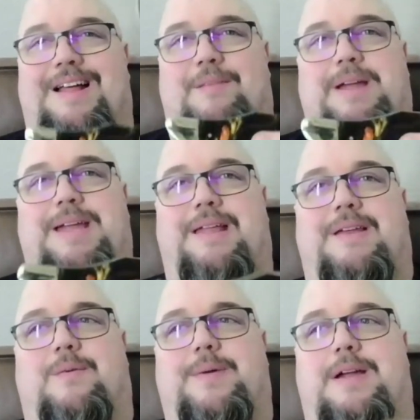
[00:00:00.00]
But yeah,
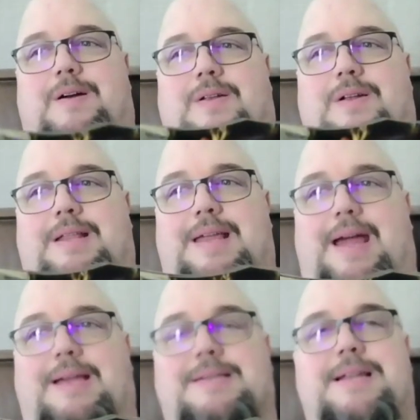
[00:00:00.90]
there we go. Look at that.
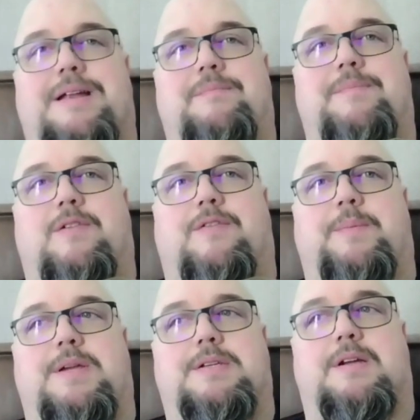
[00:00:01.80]
Isn't that a beautiful
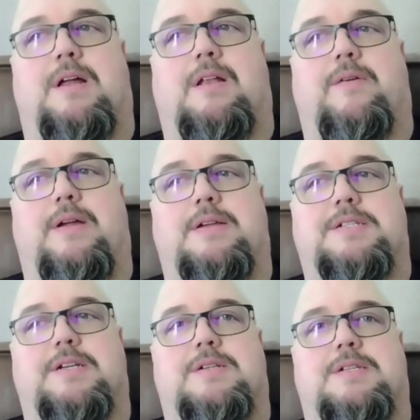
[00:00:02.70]
piece of cutlery?
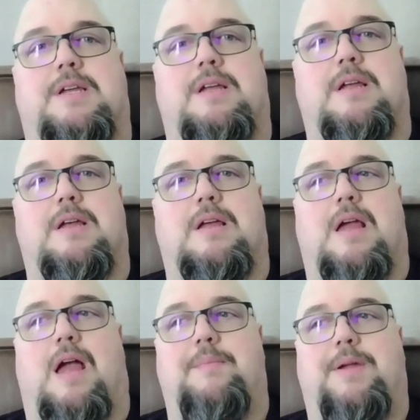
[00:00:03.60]
Seriously.
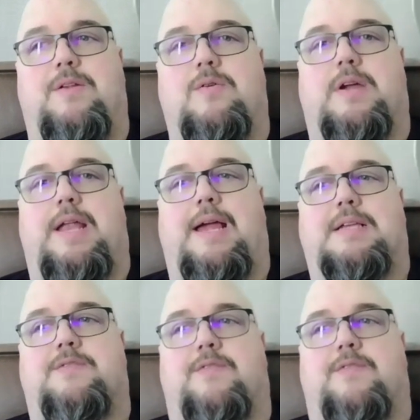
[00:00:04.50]
I mean, who could ask